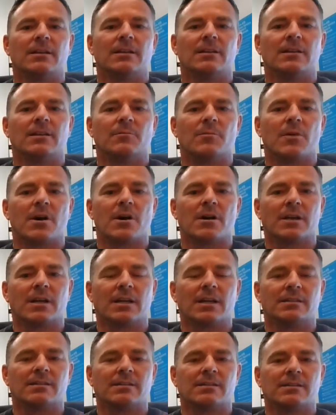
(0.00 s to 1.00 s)
The
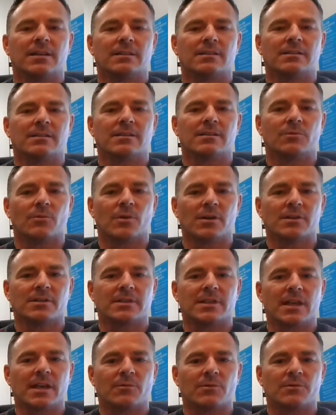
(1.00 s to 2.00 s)
market, since the
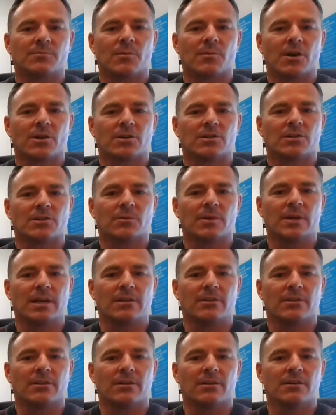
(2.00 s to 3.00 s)
worst day was March
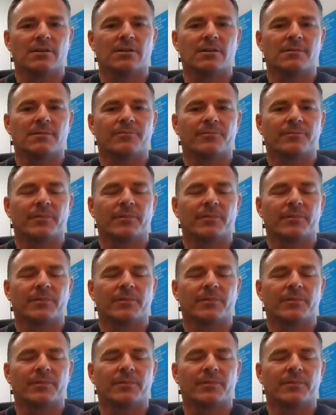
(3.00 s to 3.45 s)
23rd,